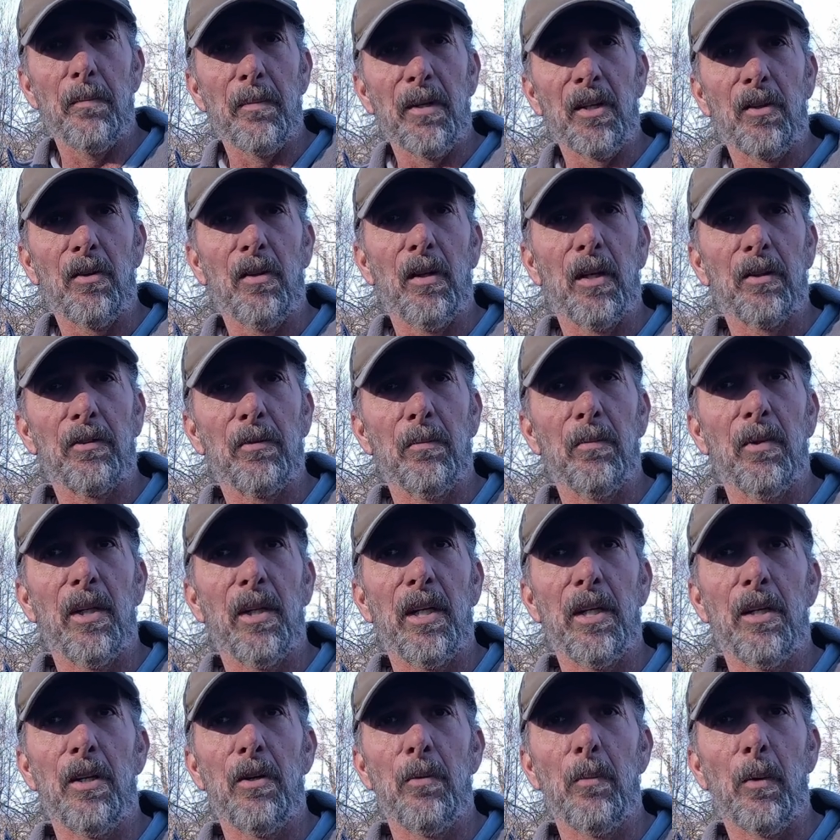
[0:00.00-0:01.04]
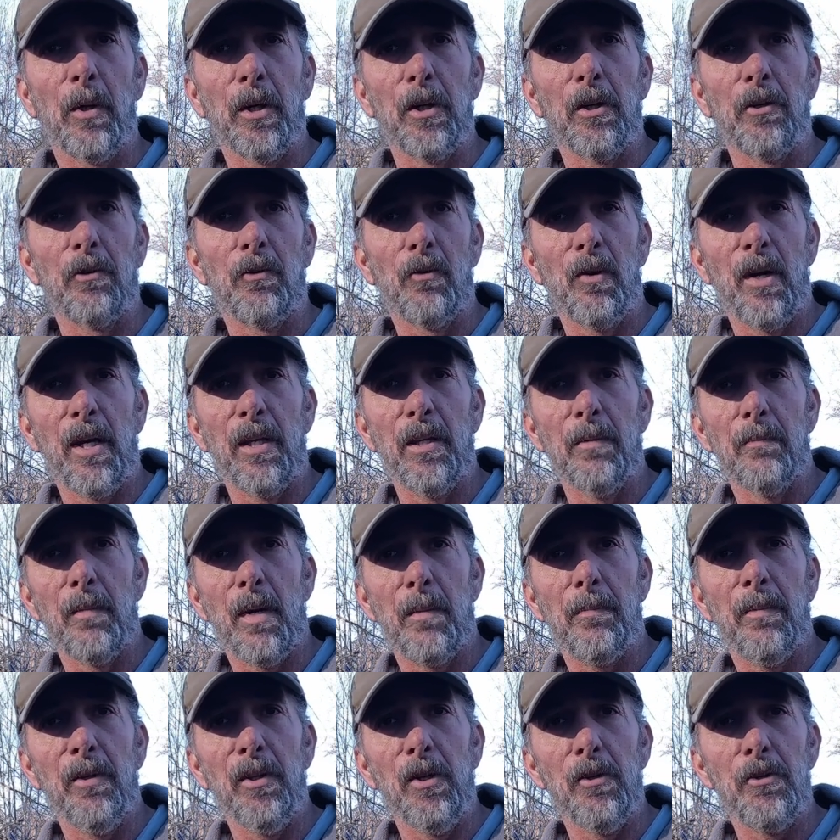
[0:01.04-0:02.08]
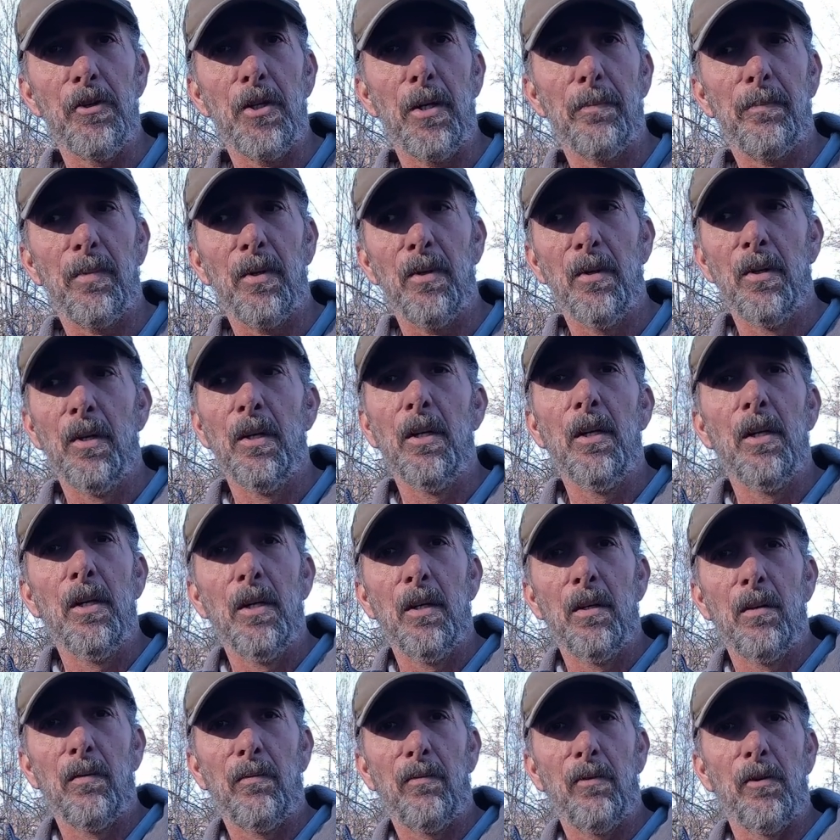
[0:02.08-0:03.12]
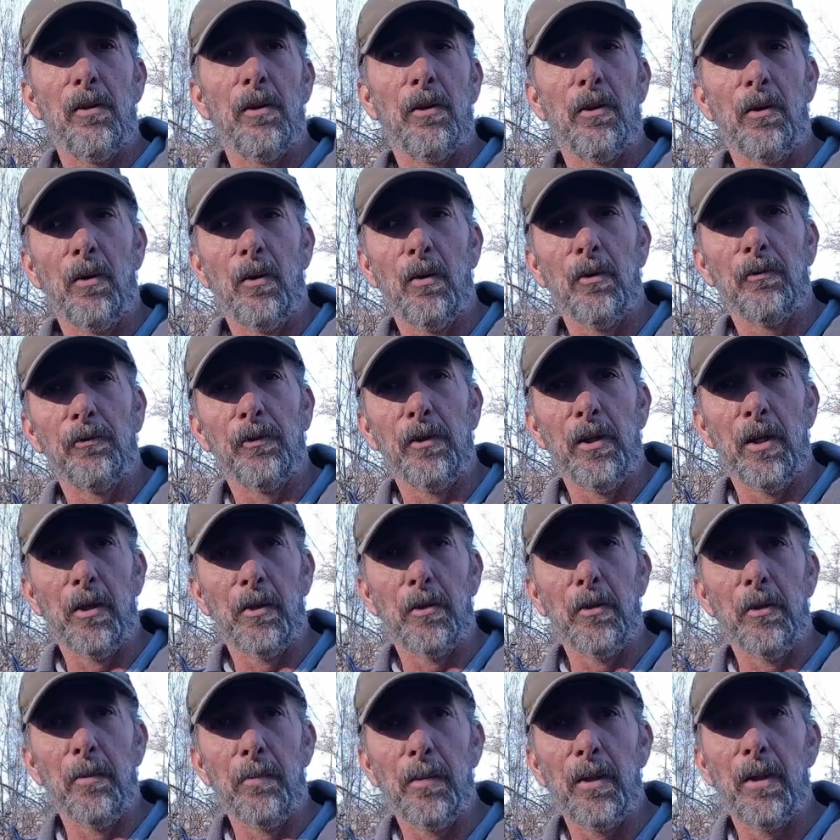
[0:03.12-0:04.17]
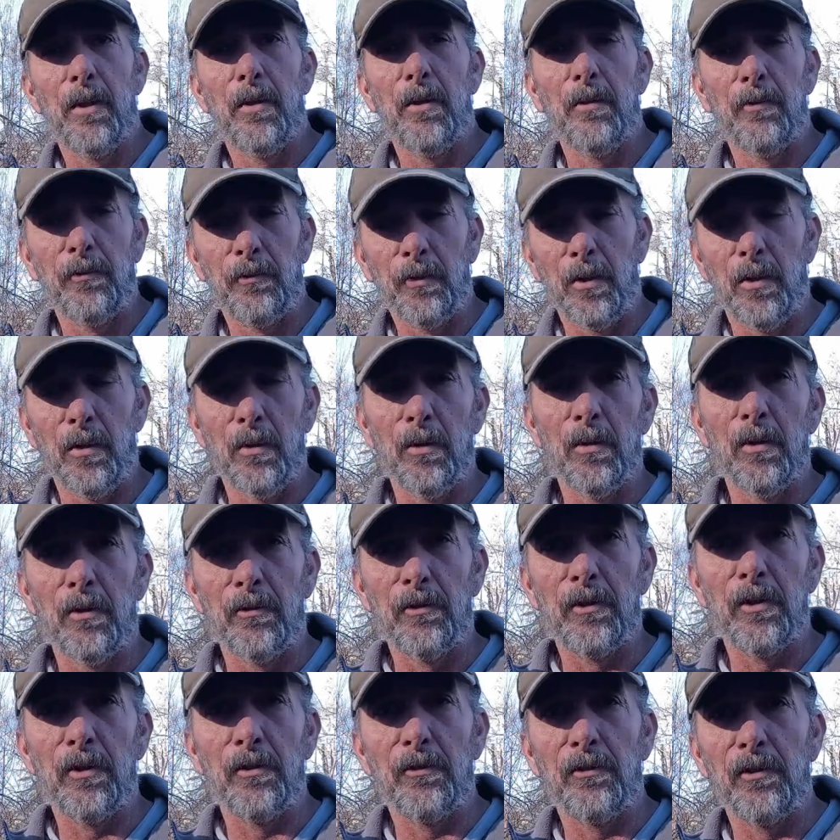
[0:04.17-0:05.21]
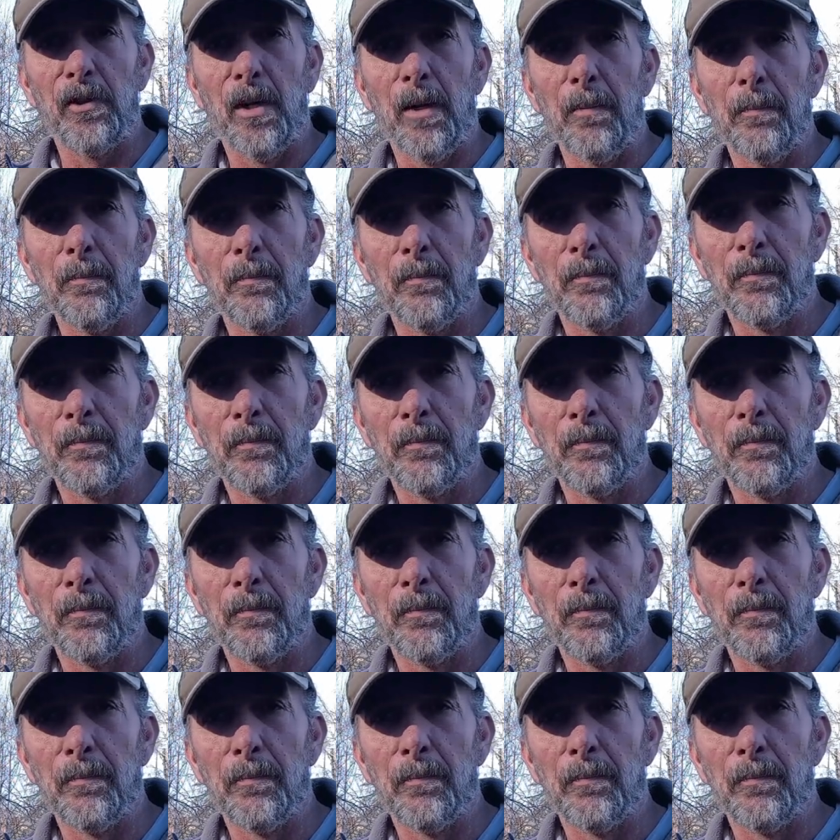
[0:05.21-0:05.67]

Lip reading: I'm going to collect them later. I'm going to grind them up in the chipper for the girls in there too. So let's get this done.